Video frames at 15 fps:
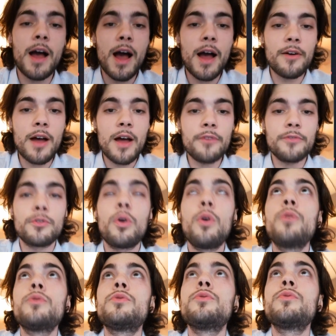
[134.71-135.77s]
I've
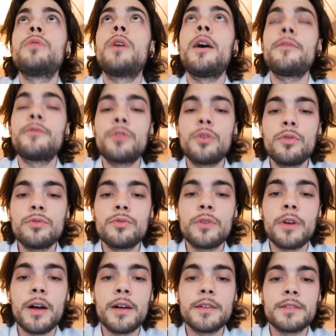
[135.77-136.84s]
told you
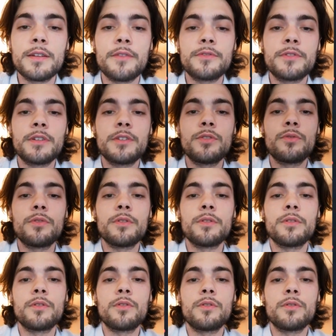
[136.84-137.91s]
guys, I've sent you
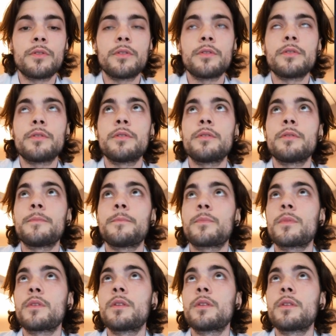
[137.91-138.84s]
the